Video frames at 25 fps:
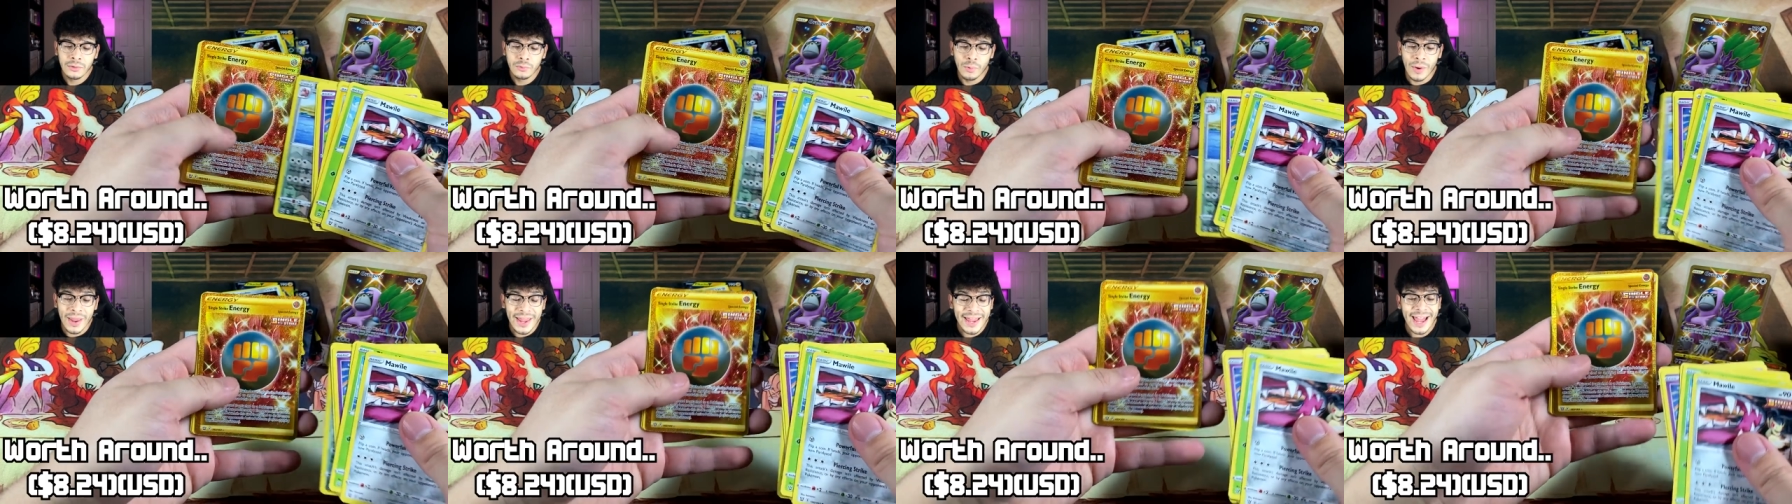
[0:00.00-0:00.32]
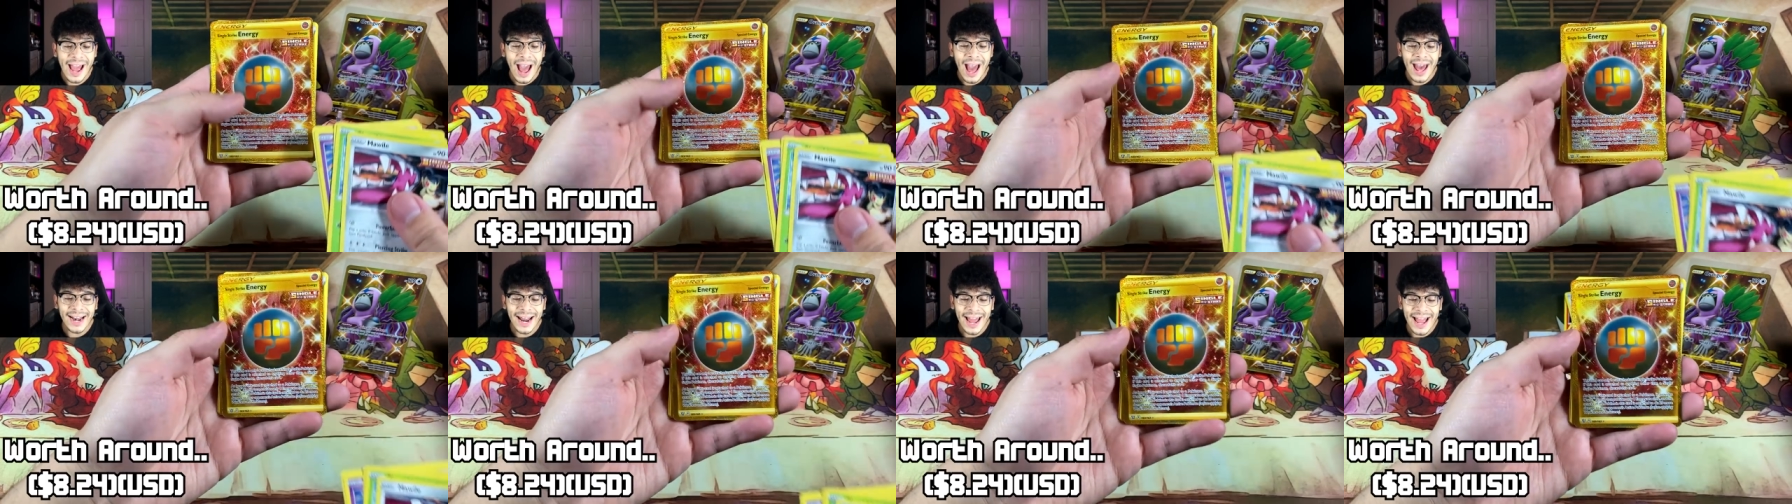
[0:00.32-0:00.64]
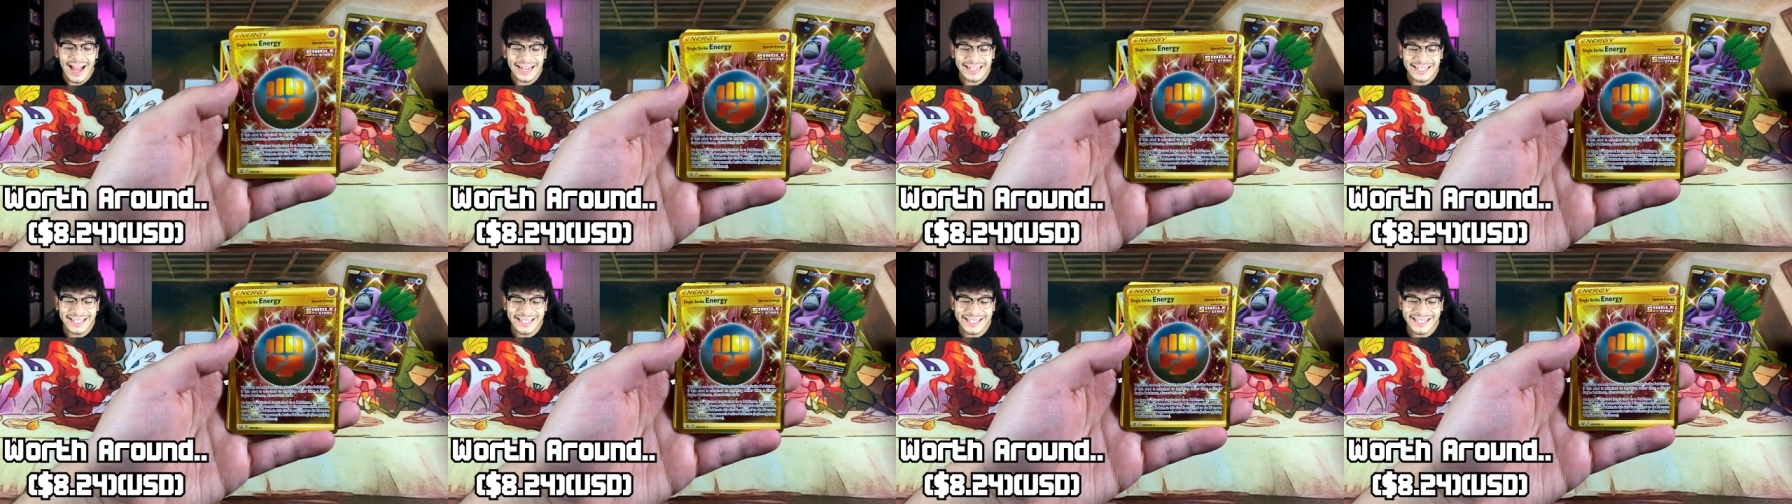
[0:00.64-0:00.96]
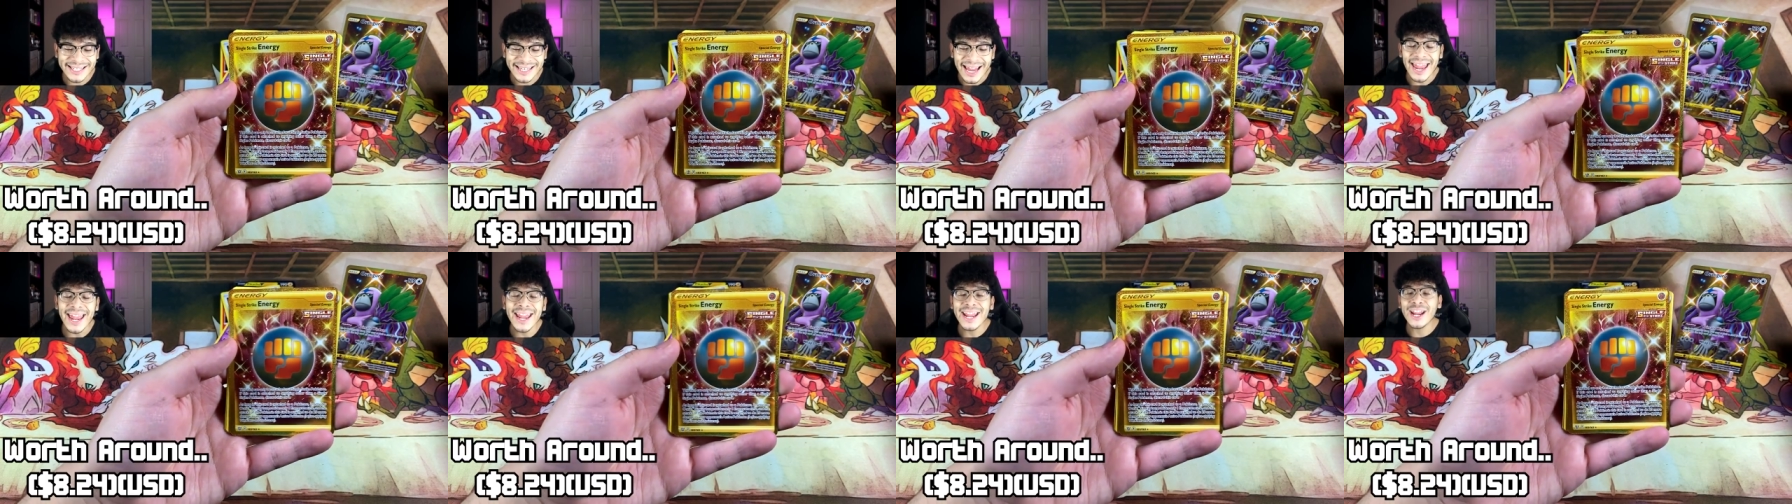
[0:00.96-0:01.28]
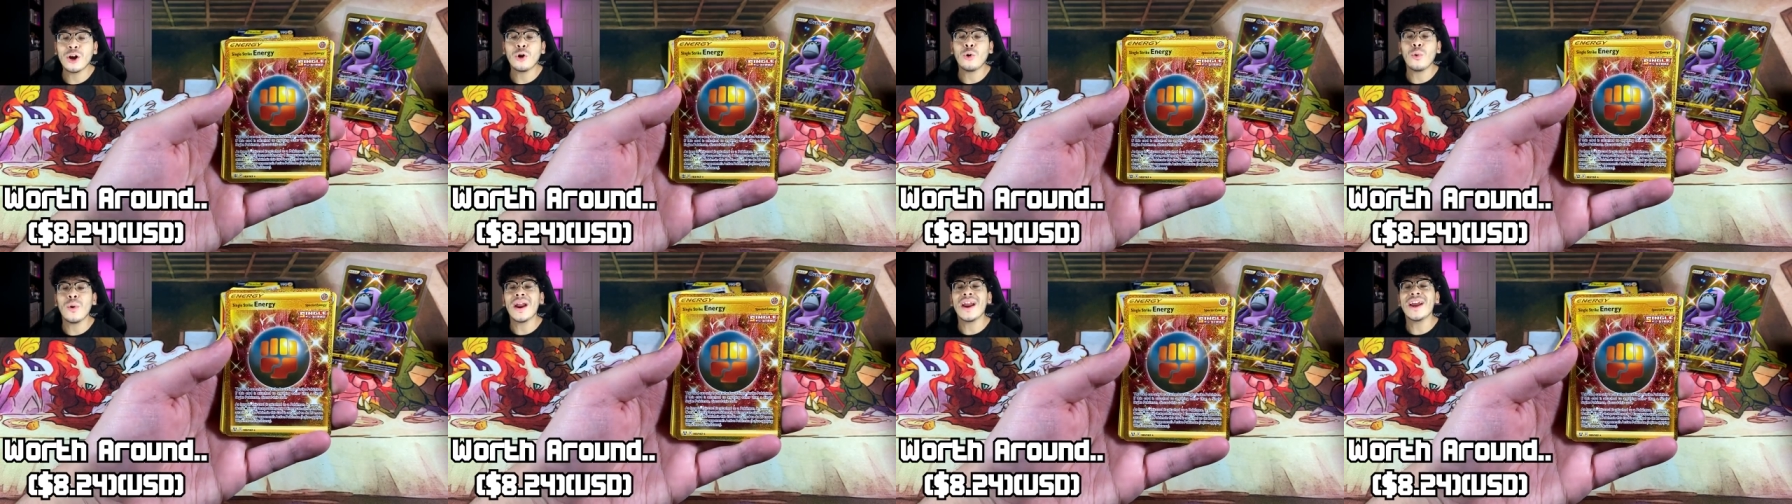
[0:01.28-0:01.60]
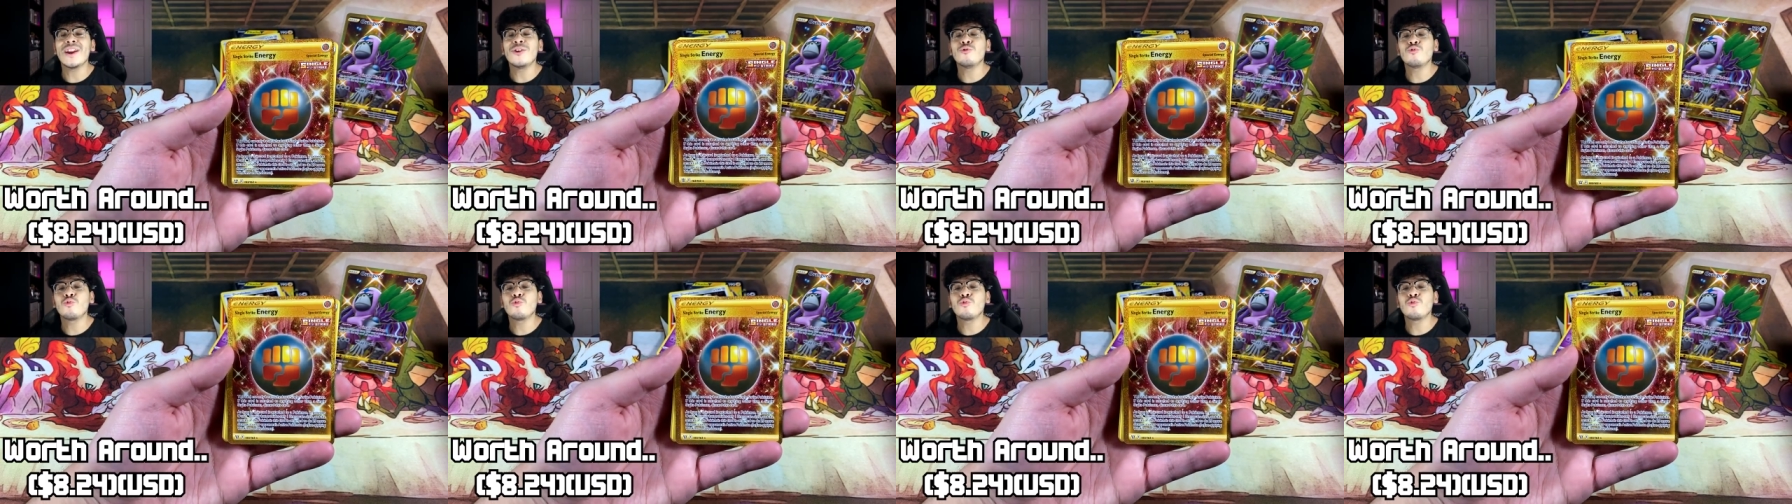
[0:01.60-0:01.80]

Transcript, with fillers: We got a secret